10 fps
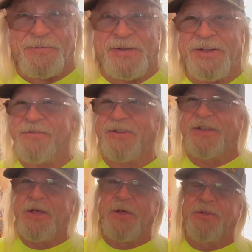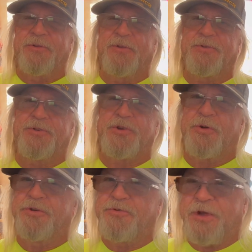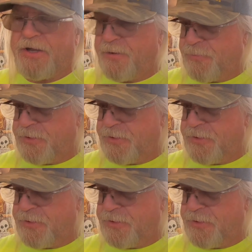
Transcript: But anyways, so those are charging right up.